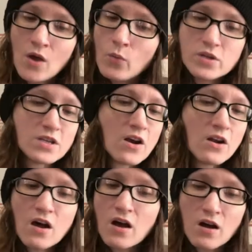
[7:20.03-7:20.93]
"We dare
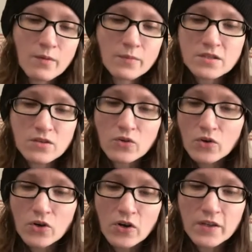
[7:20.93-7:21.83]
not harm this little
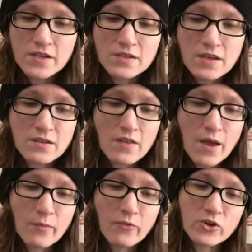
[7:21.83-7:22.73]
girl," he said to
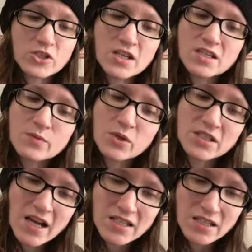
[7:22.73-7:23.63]
them, "for she is
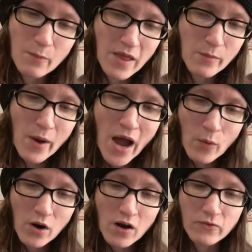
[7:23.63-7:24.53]
protected by the
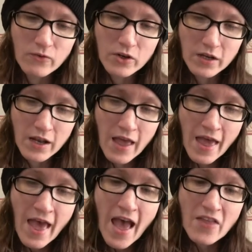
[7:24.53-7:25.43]
power of good,
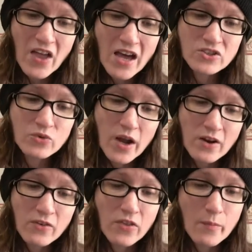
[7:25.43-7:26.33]
and that is
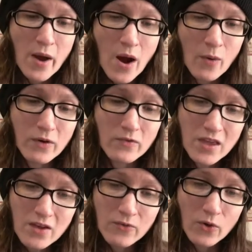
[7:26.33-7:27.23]
greater than the power of
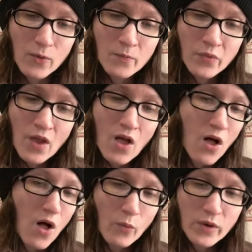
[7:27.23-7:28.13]
evil.
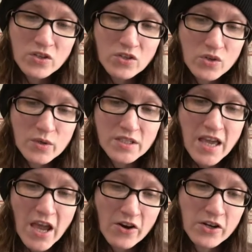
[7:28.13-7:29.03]
All we can do is
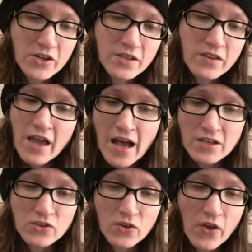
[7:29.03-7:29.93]
carry her to the
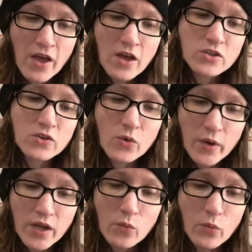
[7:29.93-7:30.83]
castle, to the
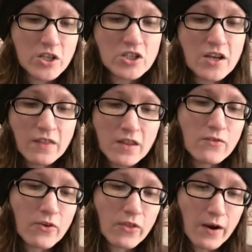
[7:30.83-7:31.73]
Wicked Witch, and leave
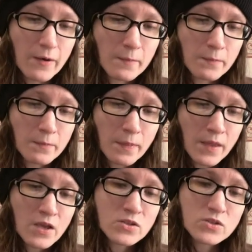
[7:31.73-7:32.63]
her there."
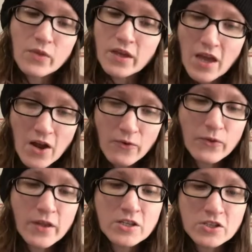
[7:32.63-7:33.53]
So they
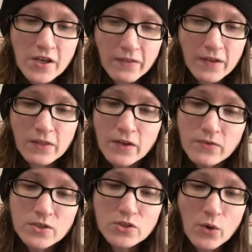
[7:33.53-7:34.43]
carefully and gently
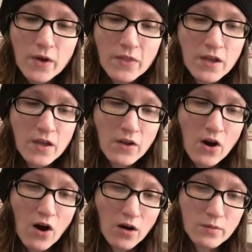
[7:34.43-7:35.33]
lifted Dorothy in their
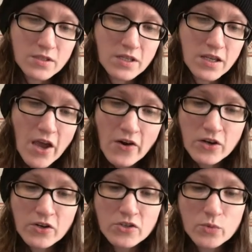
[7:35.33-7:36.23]
arms and
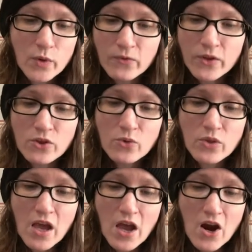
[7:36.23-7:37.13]
carried her swiftly through
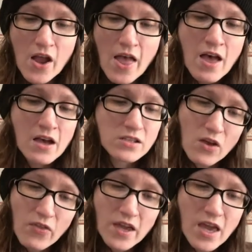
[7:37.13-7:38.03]
the air
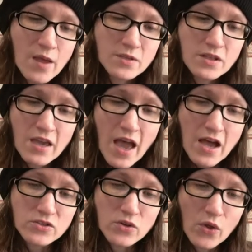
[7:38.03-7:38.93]
until they came to the
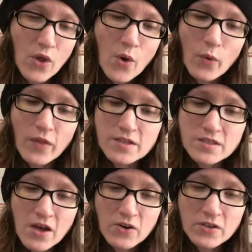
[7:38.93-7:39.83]
castle, where they
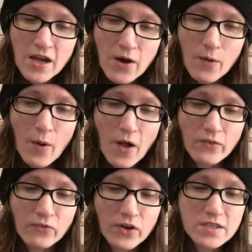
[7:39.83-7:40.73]
set her down upon the
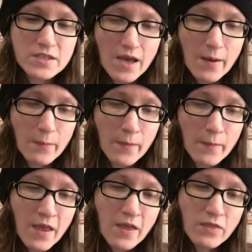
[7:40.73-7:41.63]
front step.
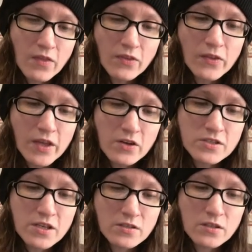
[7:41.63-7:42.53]
Then the leader
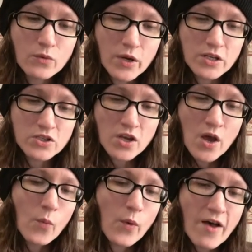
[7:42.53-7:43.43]
said to the witch,
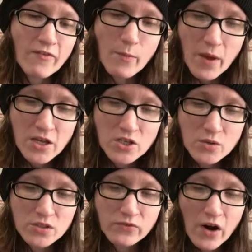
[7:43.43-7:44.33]
"We have obeyed you
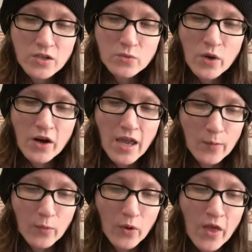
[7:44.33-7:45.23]
as far as we are
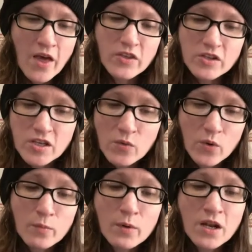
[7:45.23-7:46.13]
able. The Tin
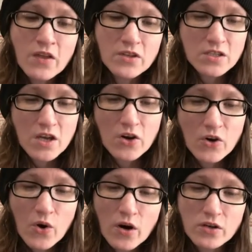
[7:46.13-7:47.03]
Woodman and the
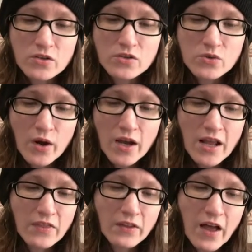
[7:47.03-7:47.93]
Scarecrow are destroyed,
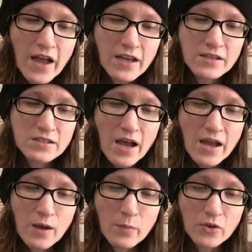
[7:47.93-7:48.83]
and the lion is
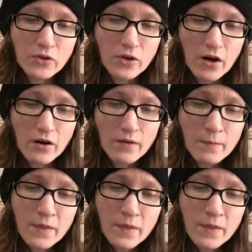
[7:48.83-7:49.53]
tied up in your yard.